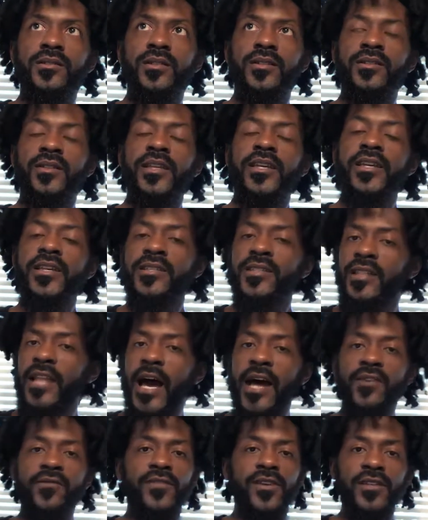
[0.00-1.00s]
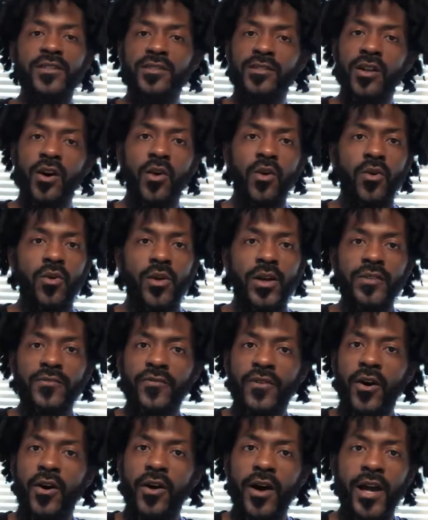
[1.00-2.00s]
things a lot of us know as
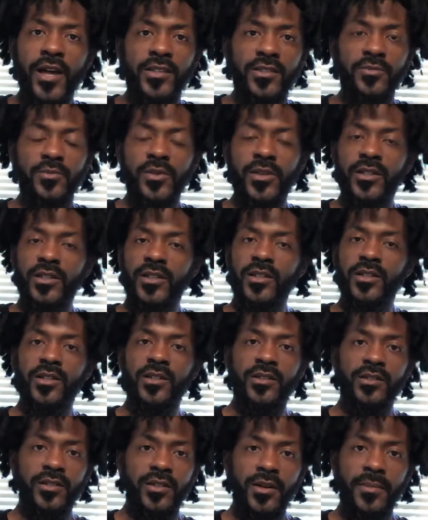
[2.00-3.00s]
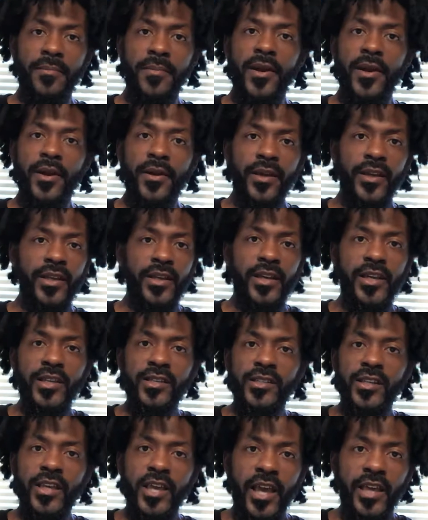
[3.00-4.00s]
far as with the American
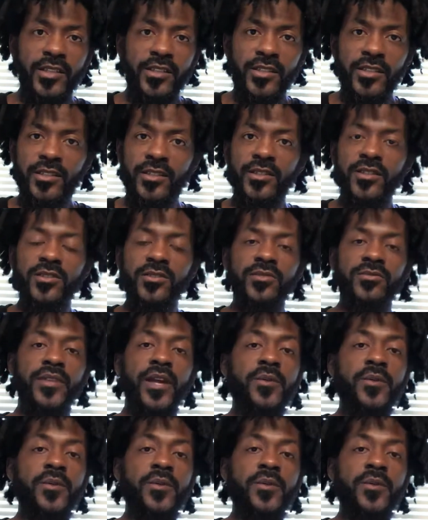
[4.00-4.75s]
education system.